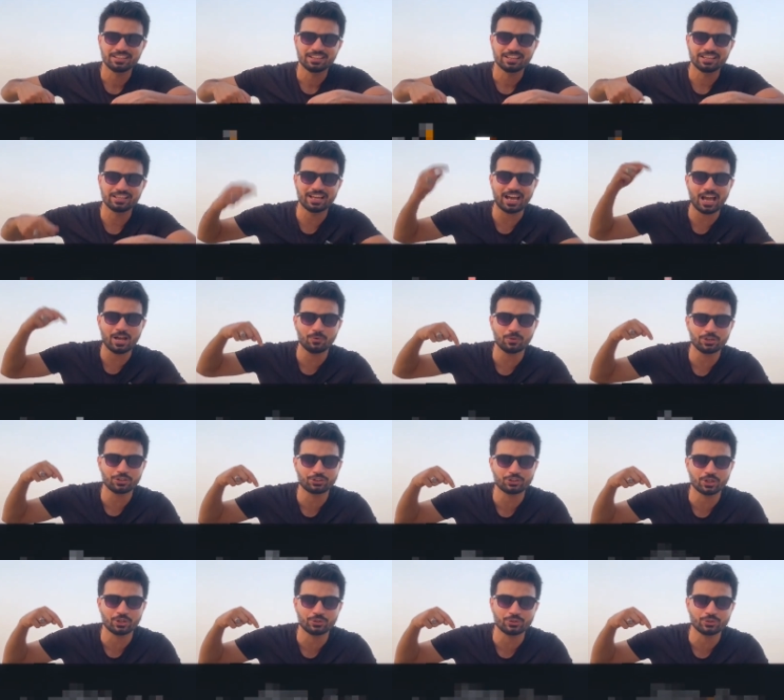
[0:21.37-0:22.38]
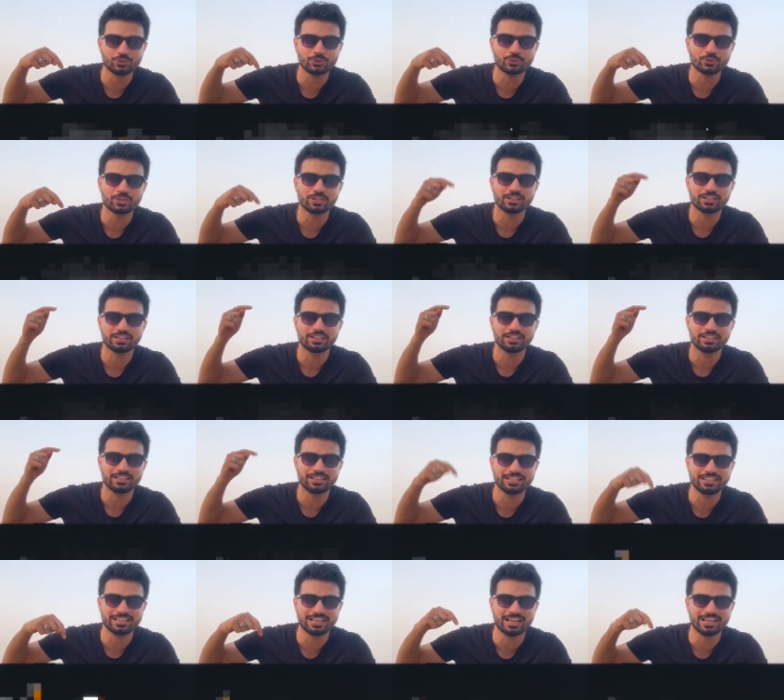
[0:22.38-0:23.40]
And I want to show you
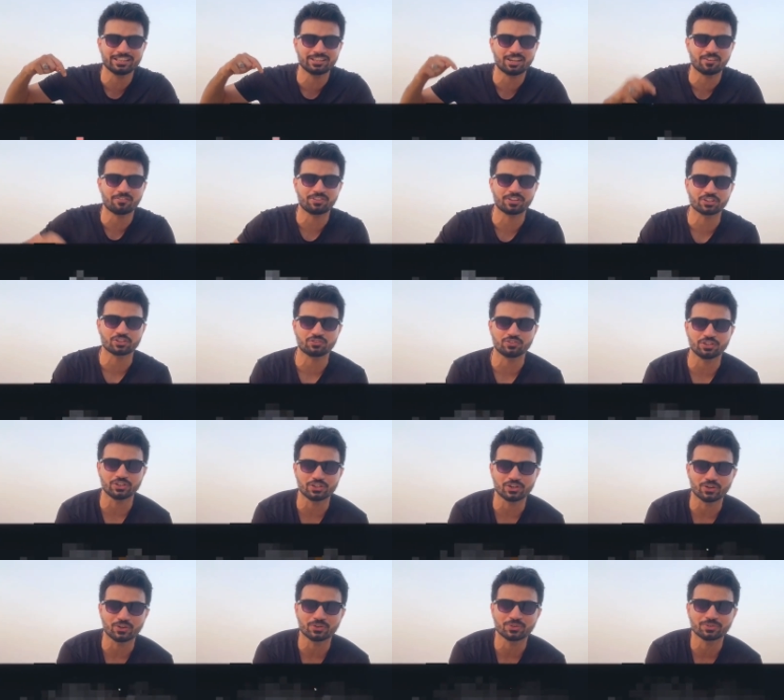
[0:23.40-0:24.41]
in end of this video.